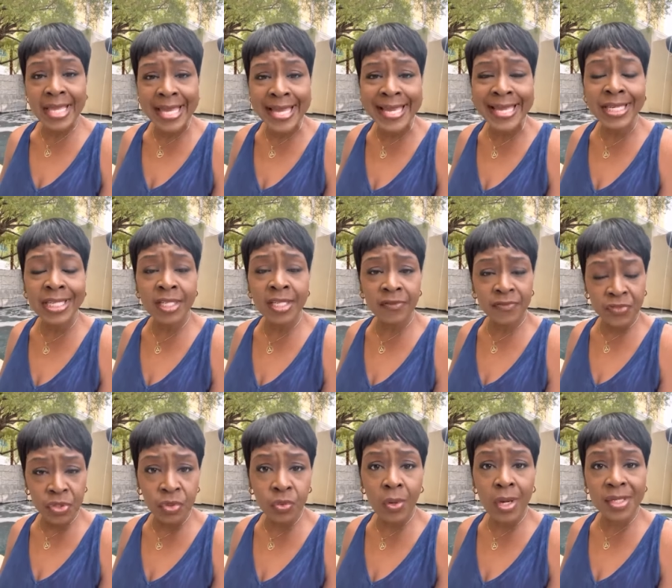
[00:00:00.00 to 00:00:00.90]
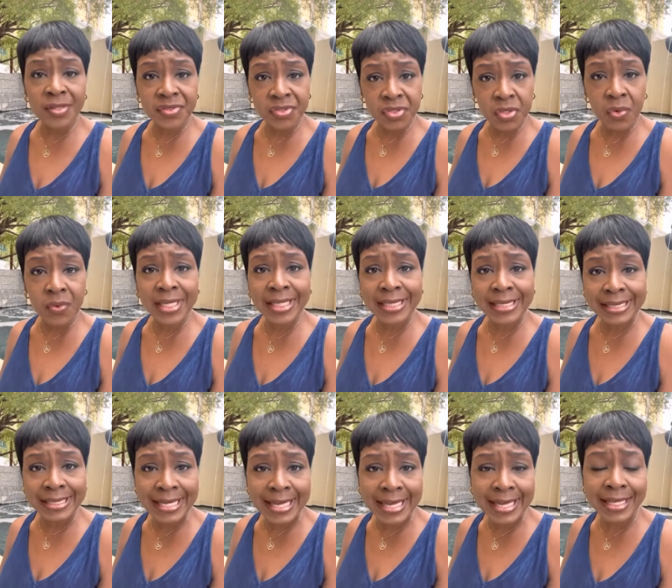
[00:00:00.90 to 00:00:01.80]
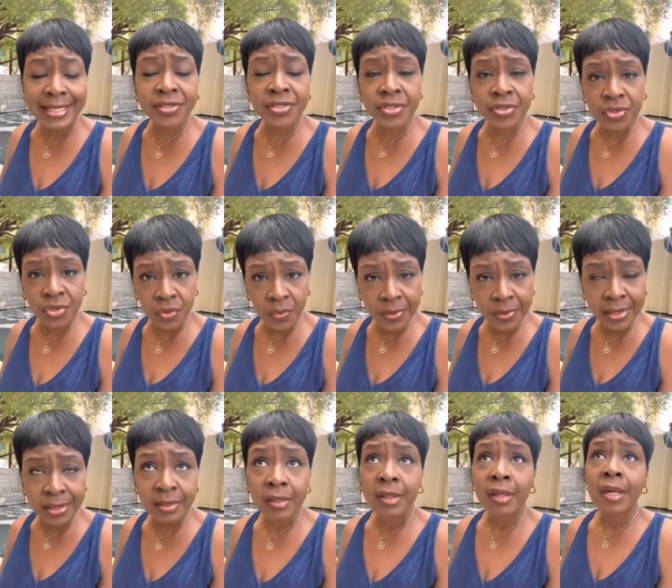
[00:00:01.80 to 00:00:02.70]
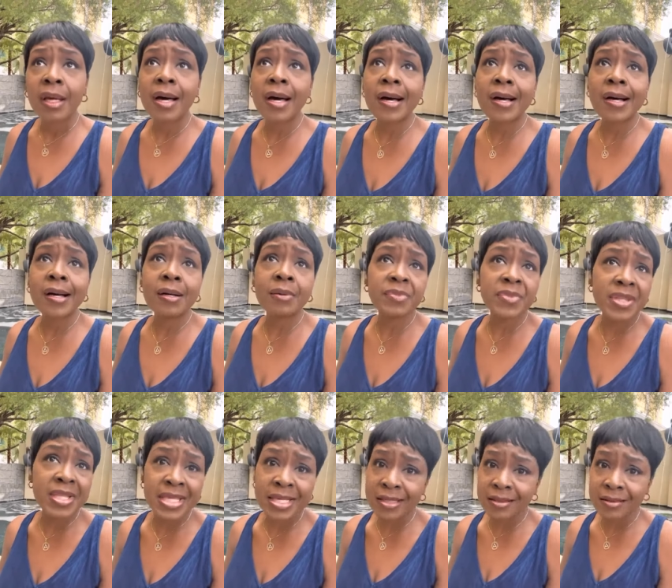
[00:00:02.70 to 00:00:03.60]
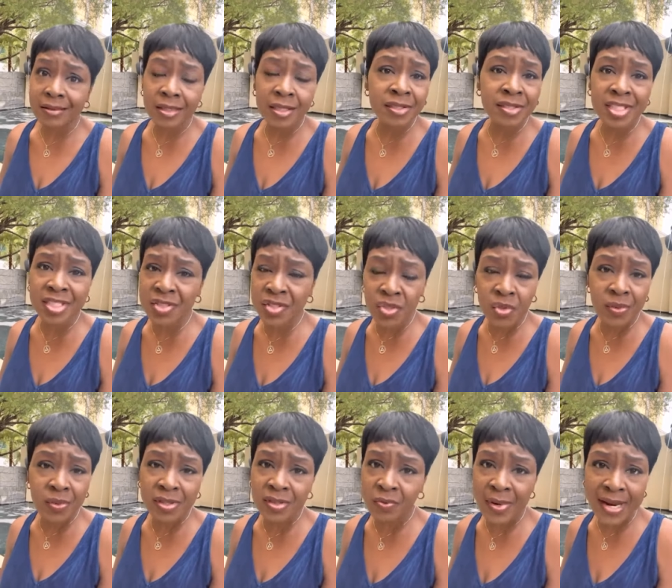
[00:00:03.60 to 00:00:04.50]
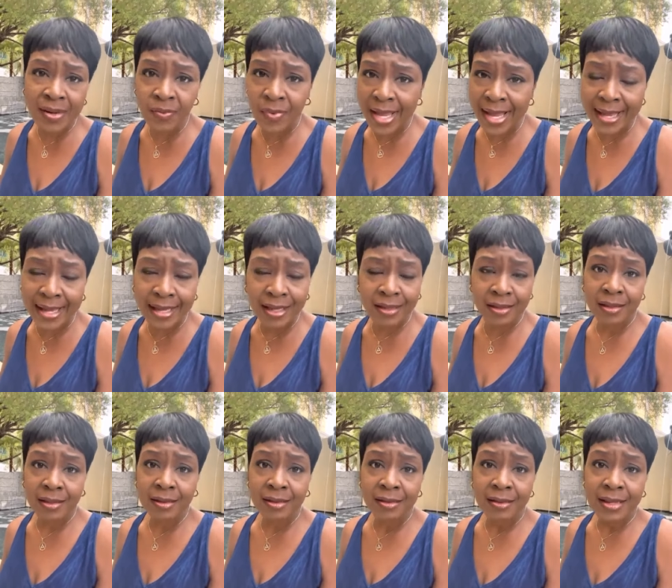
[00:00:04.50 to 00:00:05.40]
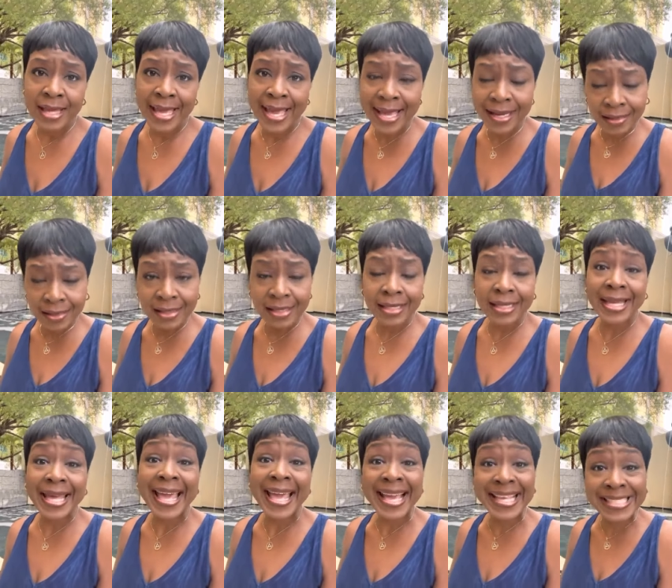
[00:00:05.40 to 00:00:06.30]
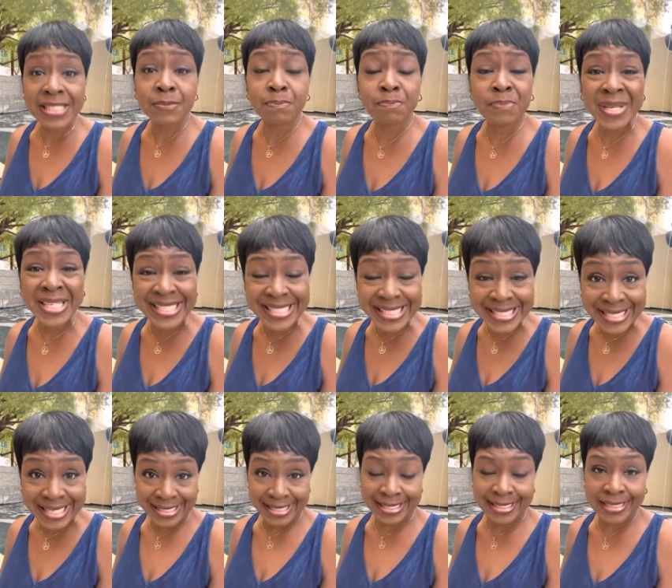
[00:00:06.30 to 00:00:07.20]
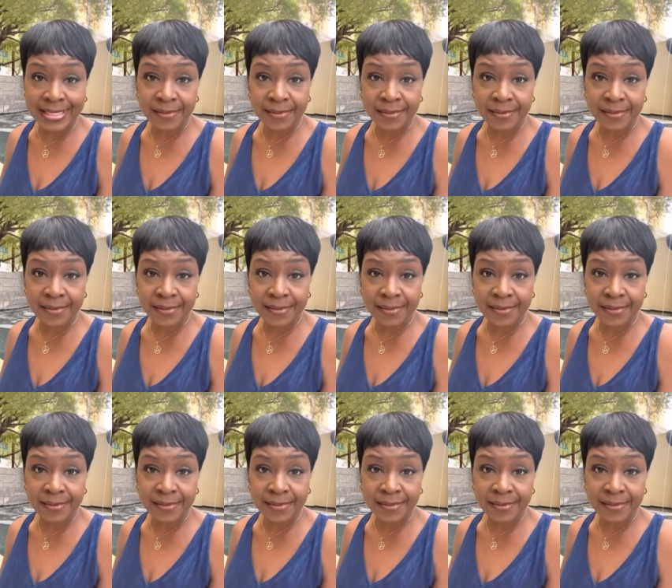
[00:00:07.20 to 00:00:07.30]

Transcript: and if you are so inclined to do it, then just do it the right way. Handle it as business.